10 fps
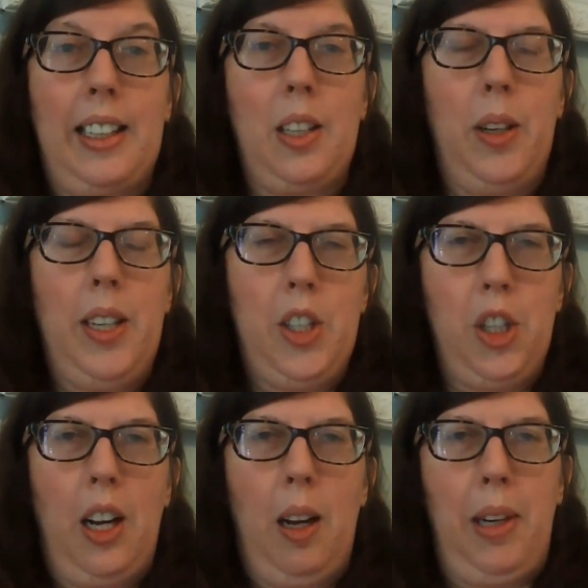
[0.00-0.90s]
So his
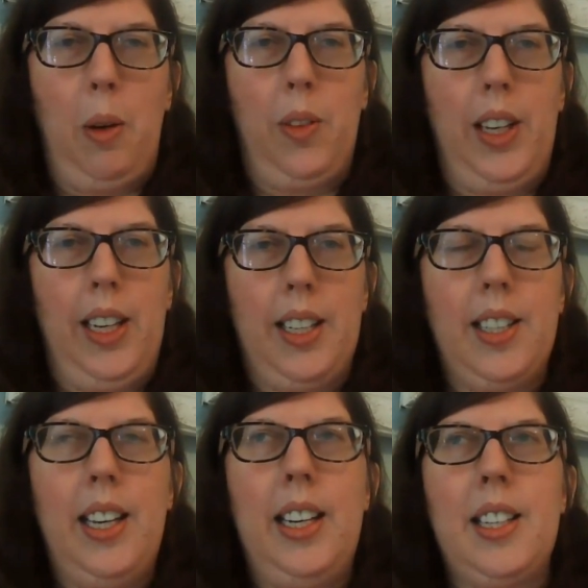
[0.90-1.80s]
job now with the
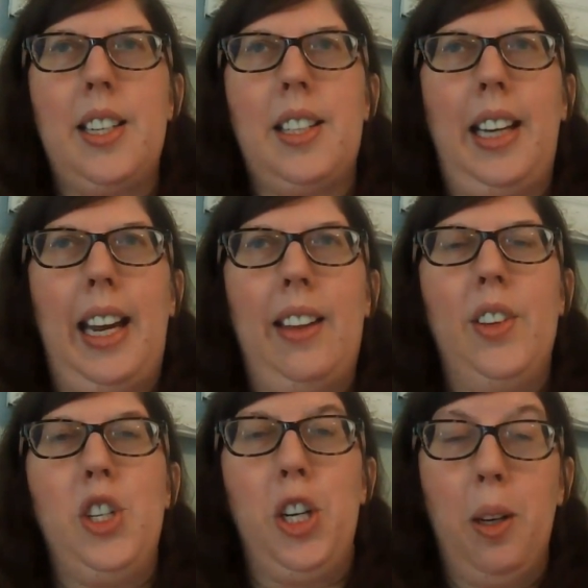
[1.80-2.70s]
NSA is to scan the
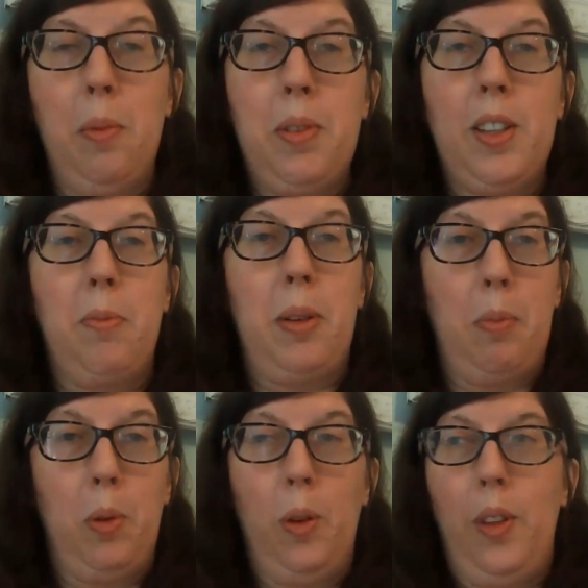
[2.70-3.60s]
chips of
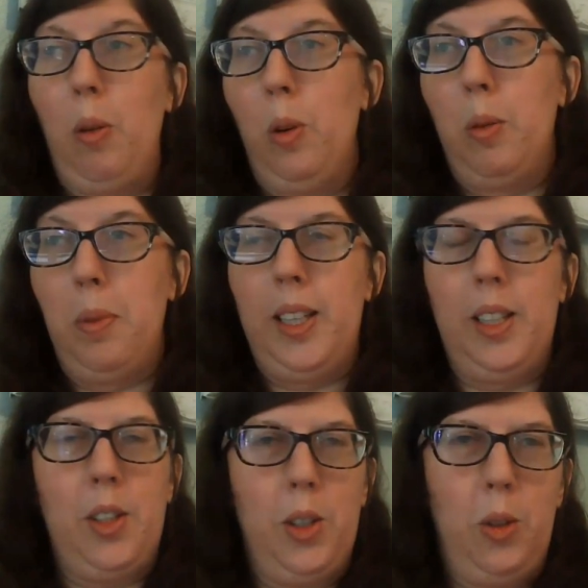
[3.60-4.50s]
people that were
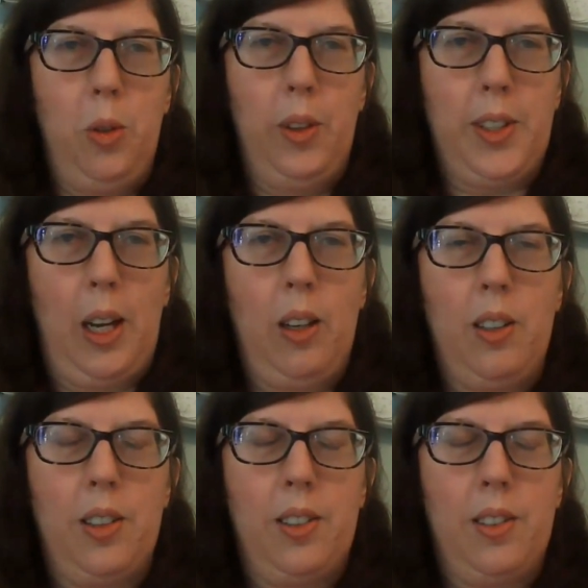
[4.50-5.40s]
admitted to the
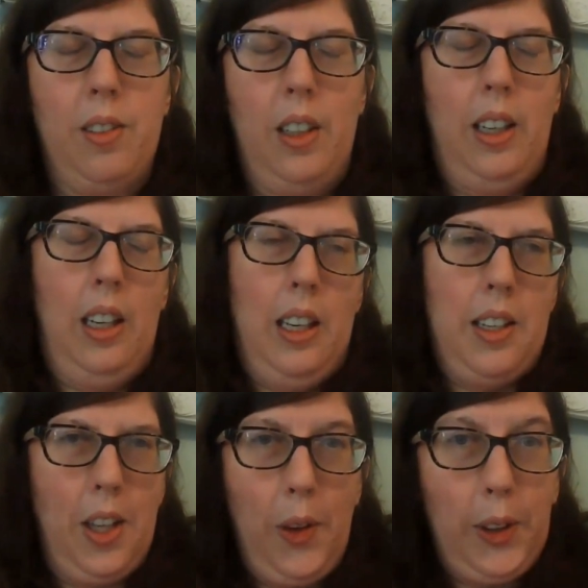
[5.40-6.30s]

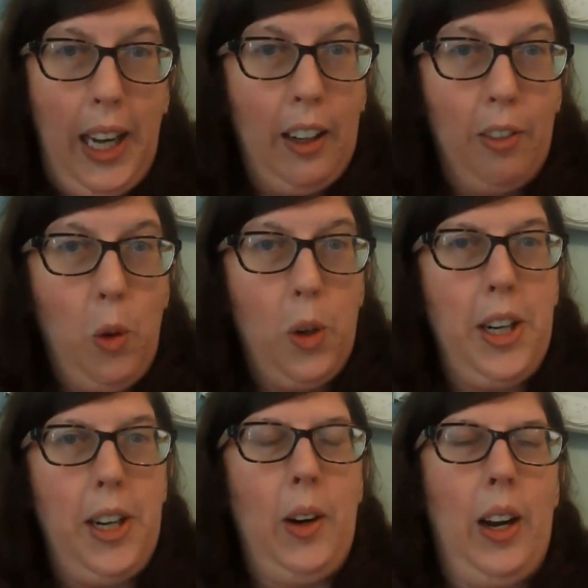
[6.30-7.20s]
Southern California
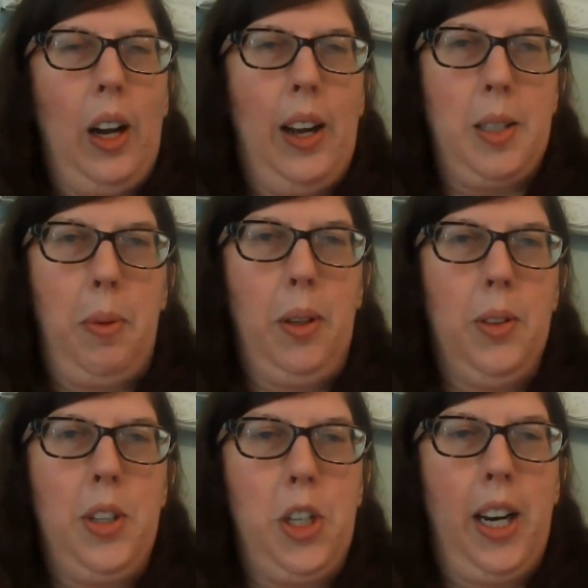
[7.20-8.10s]
area hospitals
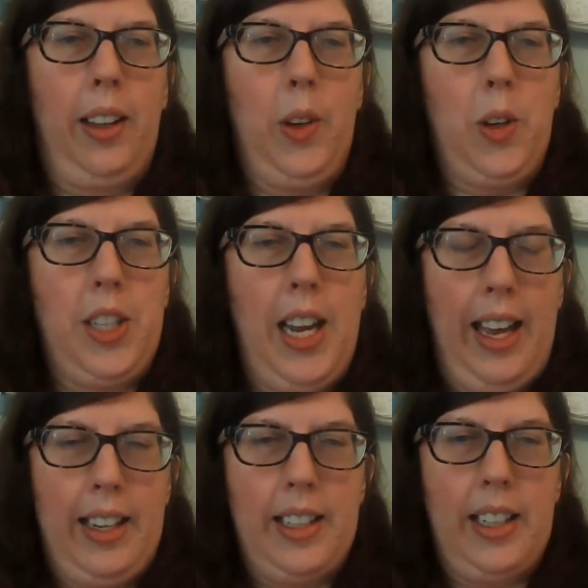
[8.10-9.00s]
to check their
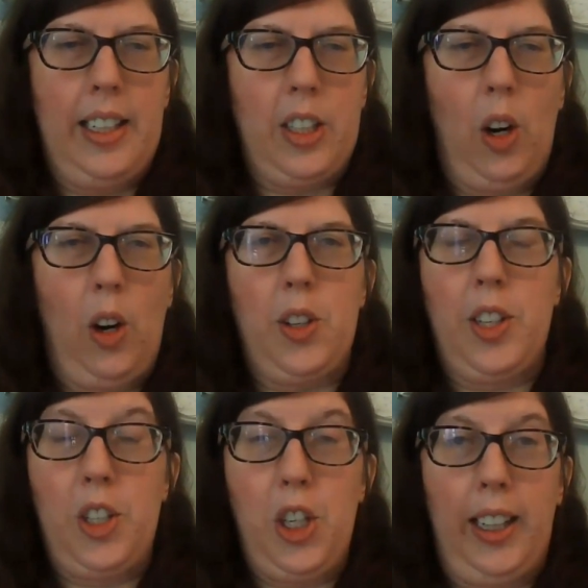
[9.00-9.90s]
status, and he starts
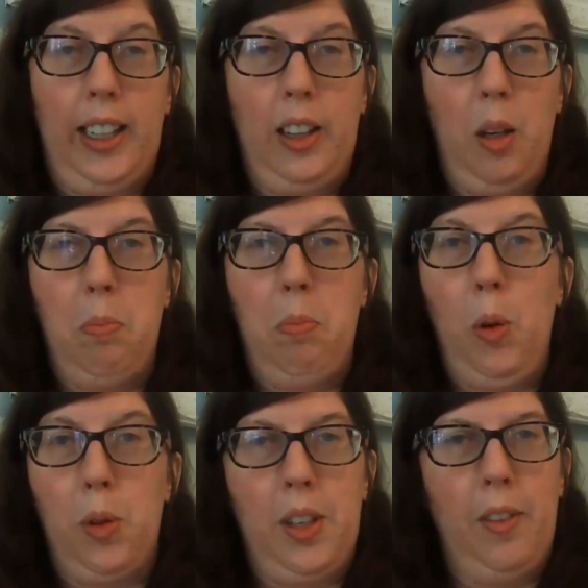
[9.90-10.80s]
checking them,
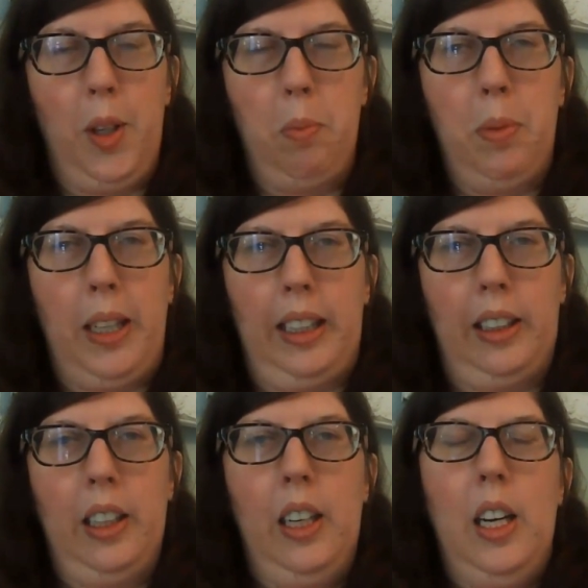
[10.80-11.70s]
most of them being
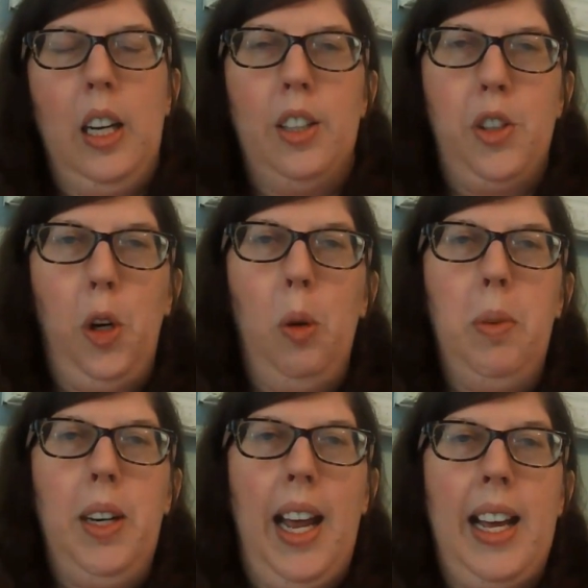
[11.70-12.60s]

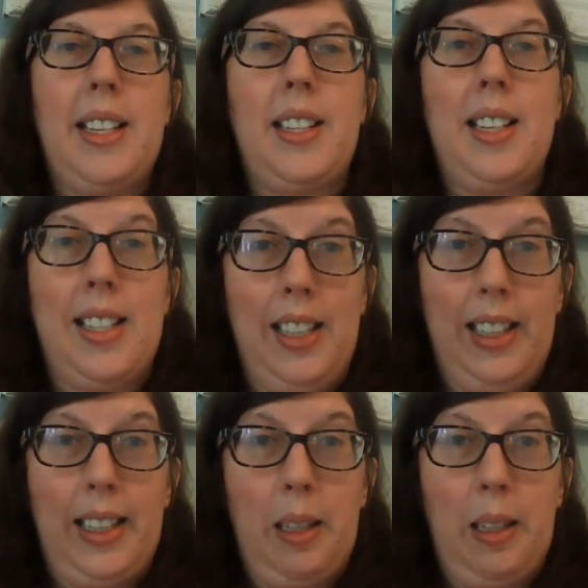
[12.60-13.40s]
determined as asleep